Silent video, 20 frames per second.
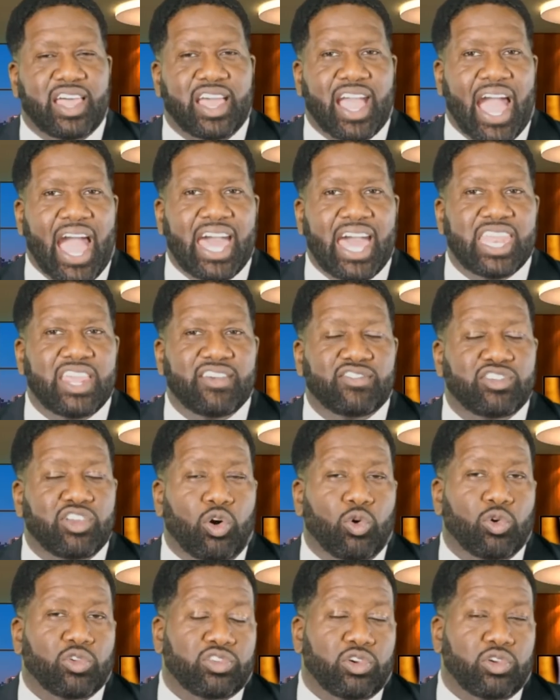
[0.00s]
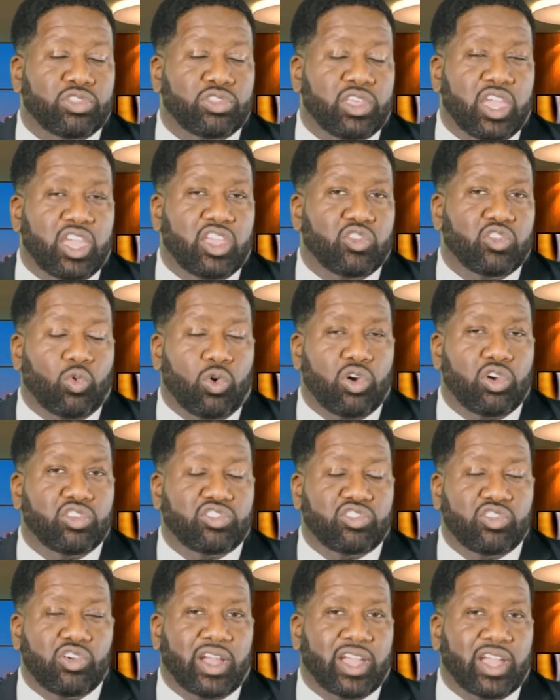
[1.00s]
Like, I didn't even know what certain things were
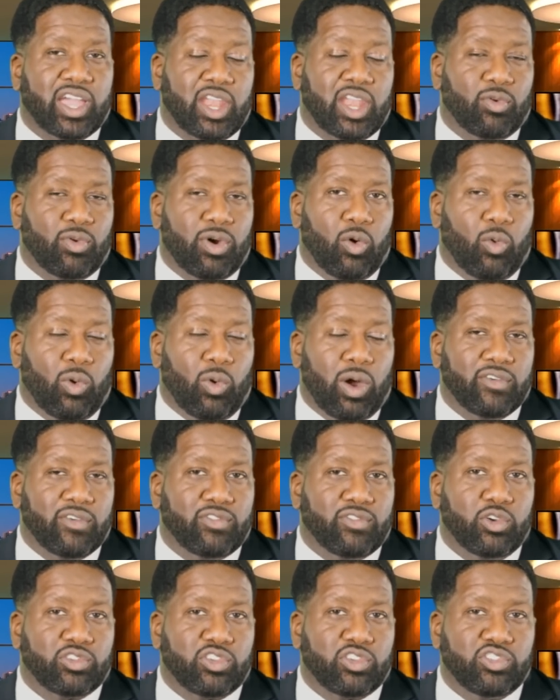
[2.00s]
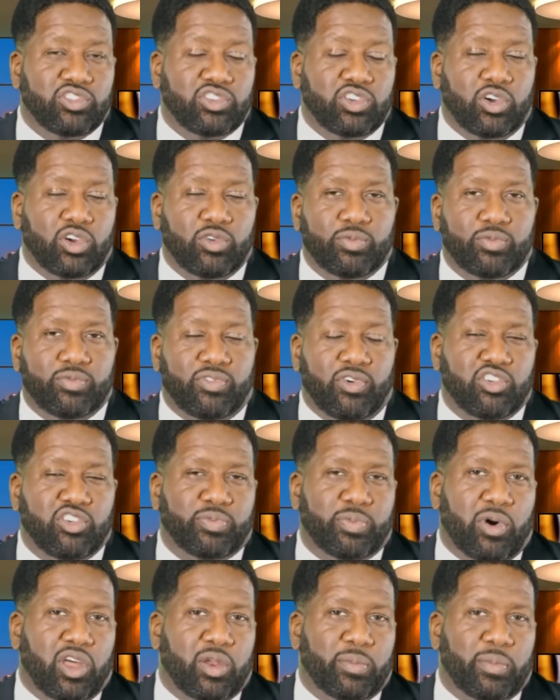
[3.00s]
until I got around white folks. Because, you know,
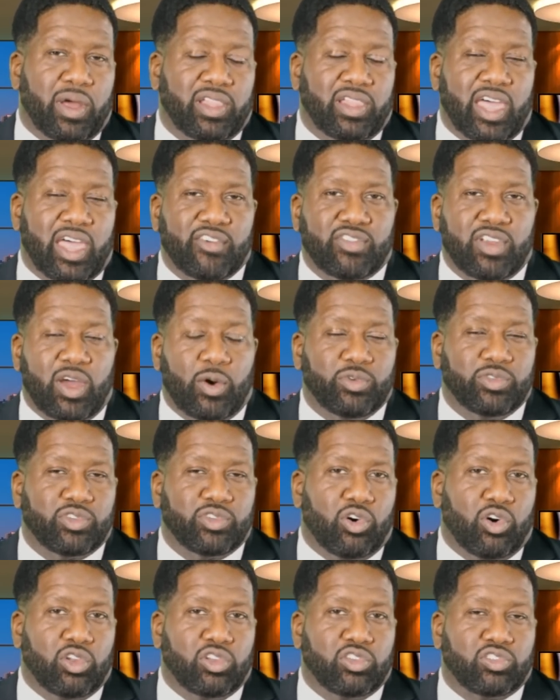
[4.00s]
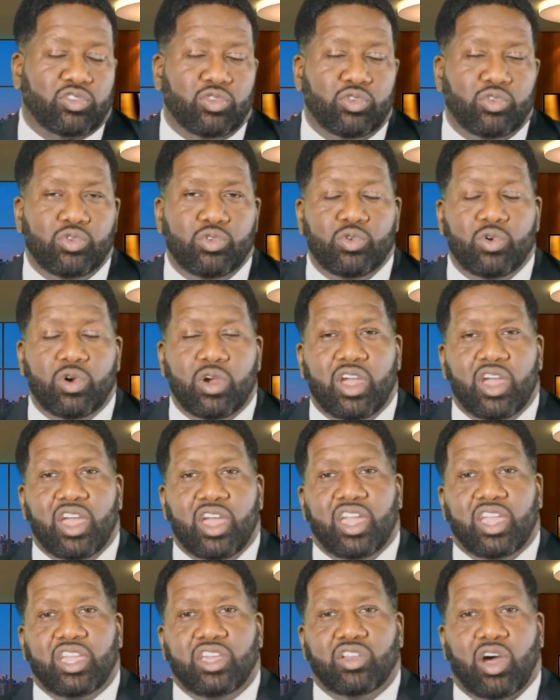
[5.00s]
first part of my life, when I wasn't going to school,
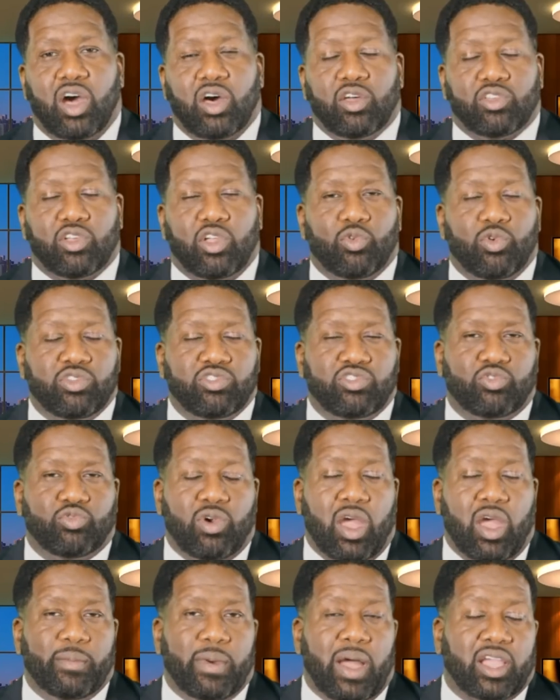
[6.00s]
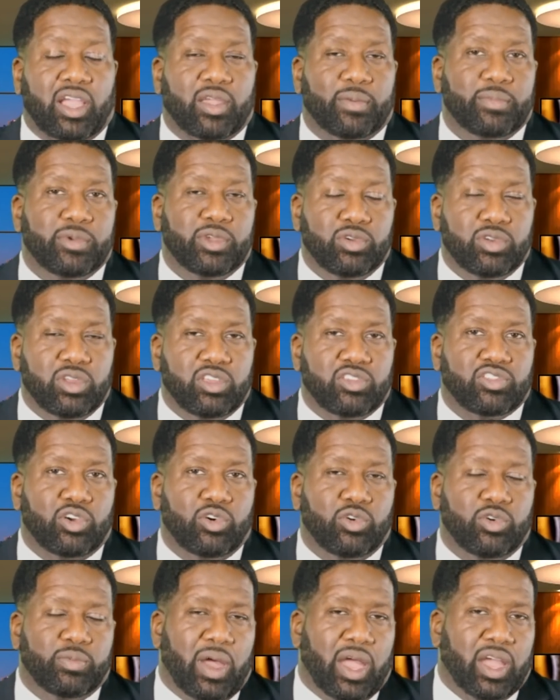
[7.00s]
you know, I was already just around my community.
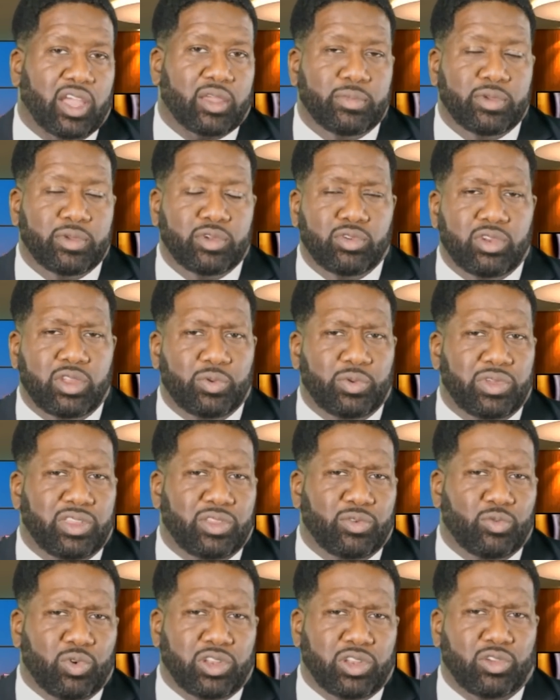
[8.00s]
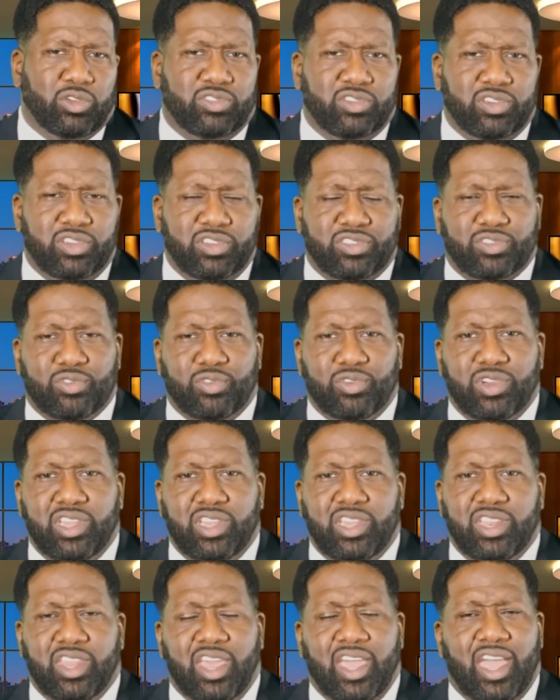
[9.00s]
So in my community, we didn't wear no
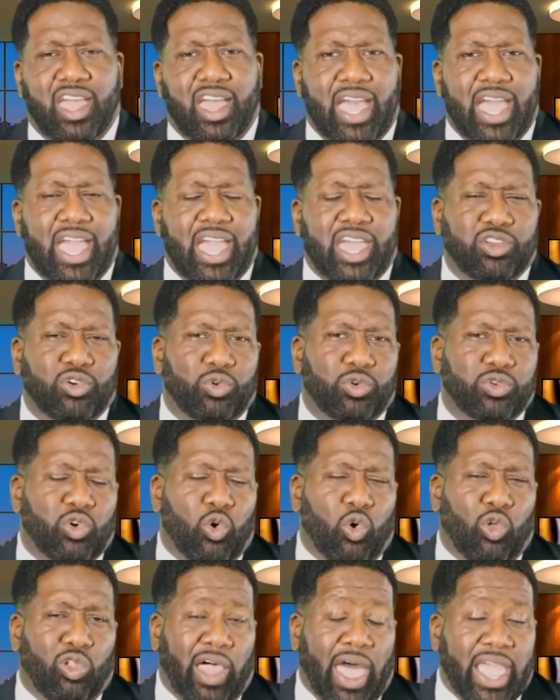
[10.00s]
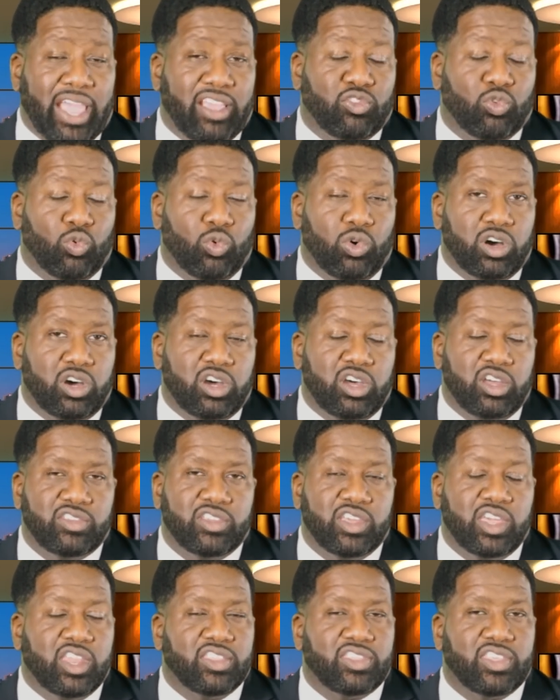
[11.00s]
sunscreen. I didn't know what no lice was
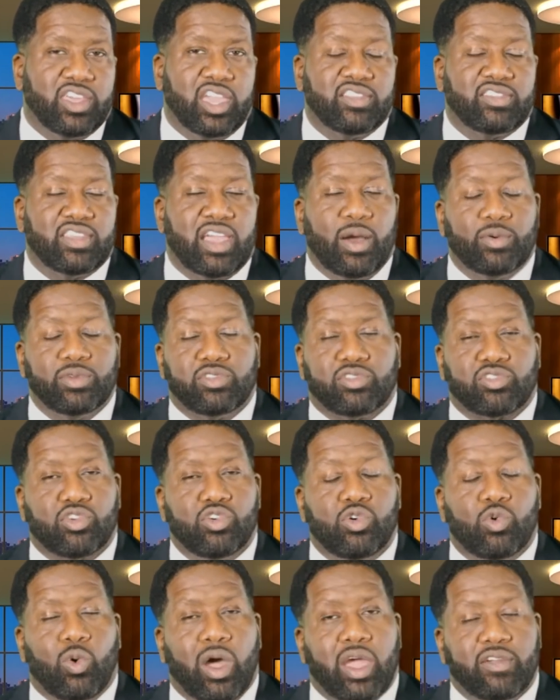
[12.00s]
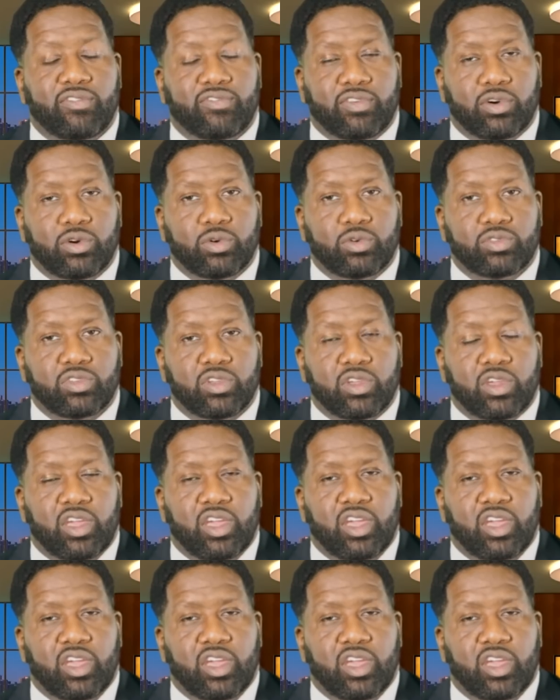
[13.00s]
or anything until I went to school with white folks.